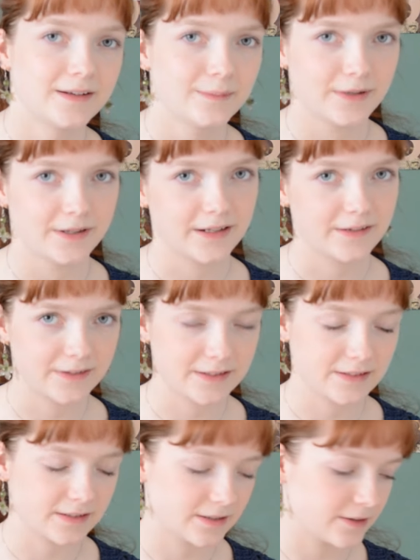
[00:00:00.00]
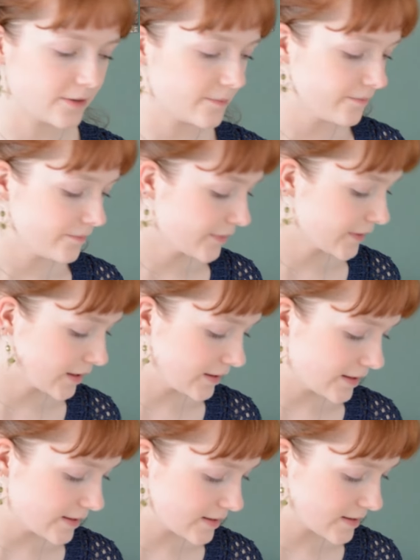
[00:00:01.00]
but I have this in here.
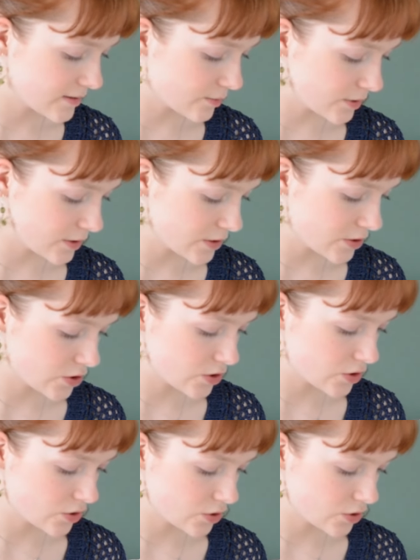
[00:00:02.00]
This was,